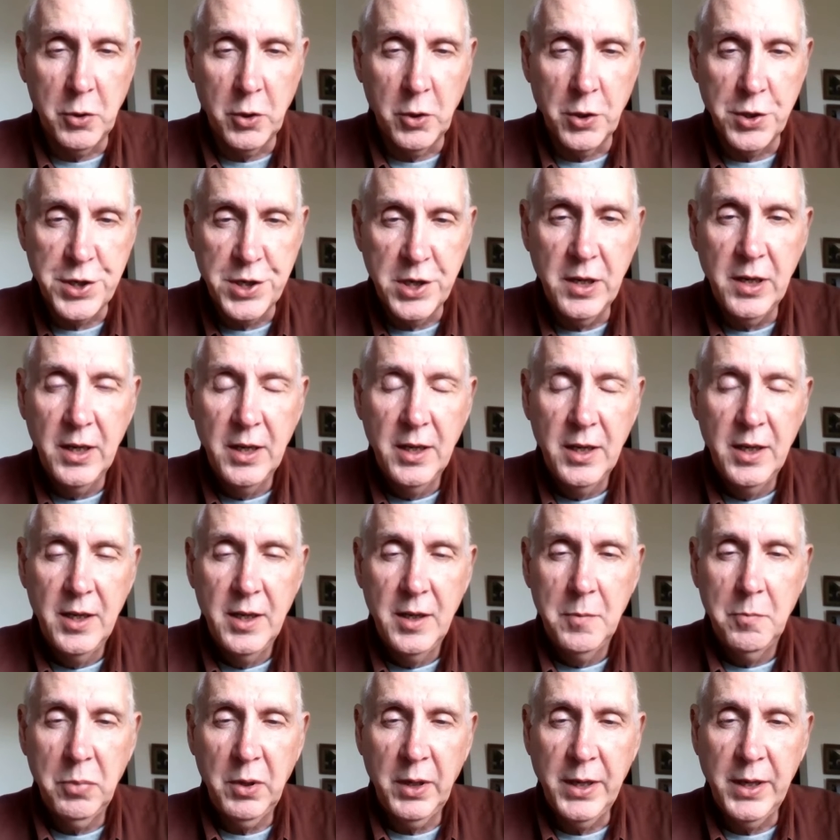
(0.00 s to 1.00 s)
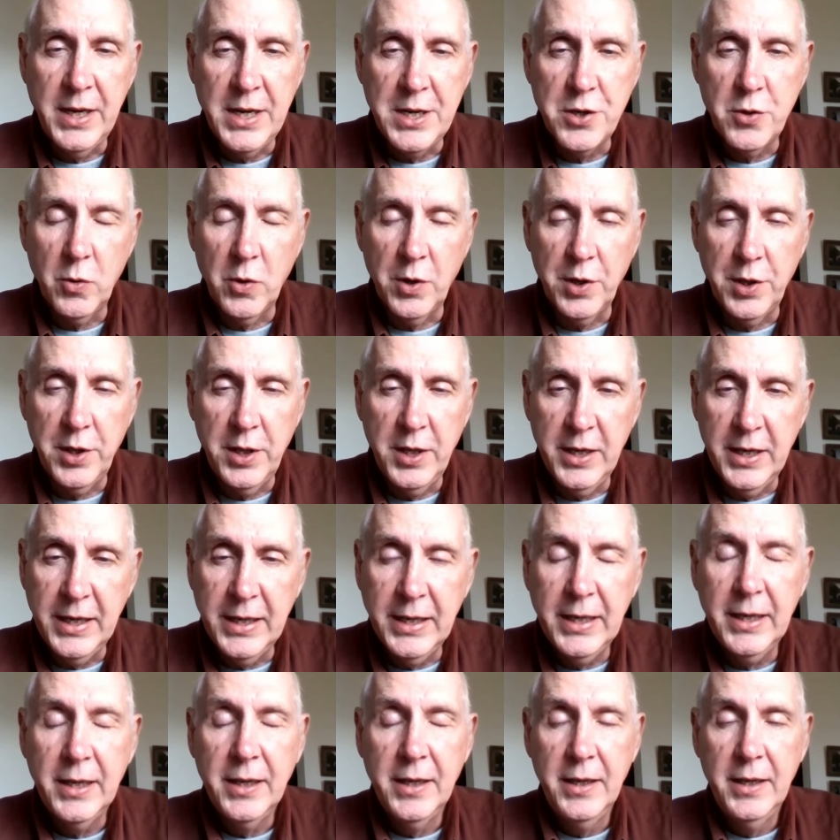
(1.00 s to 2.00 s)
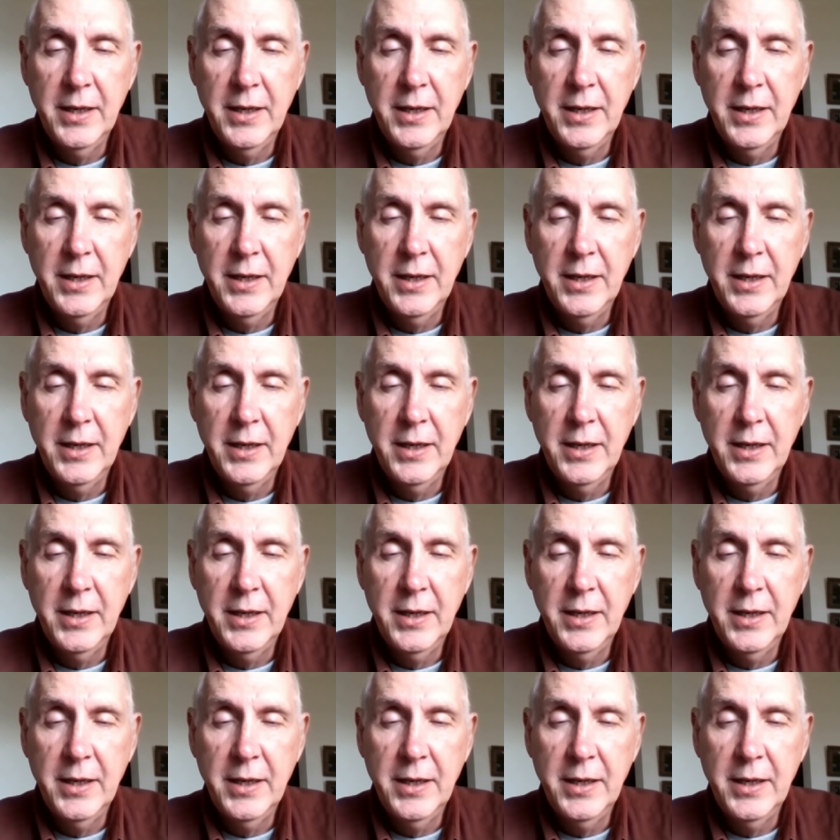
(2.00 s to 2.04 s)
person, place, or thing,